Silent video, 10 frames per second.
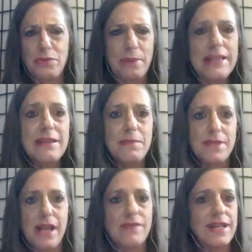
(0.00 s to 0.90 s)
repeat
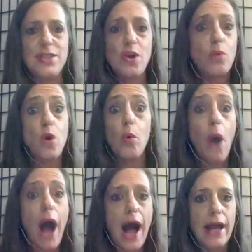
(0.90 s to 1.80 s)
themselves and I don't know
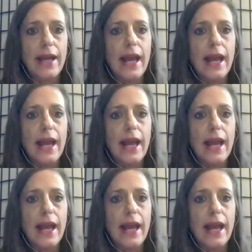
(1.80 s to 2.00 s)
why.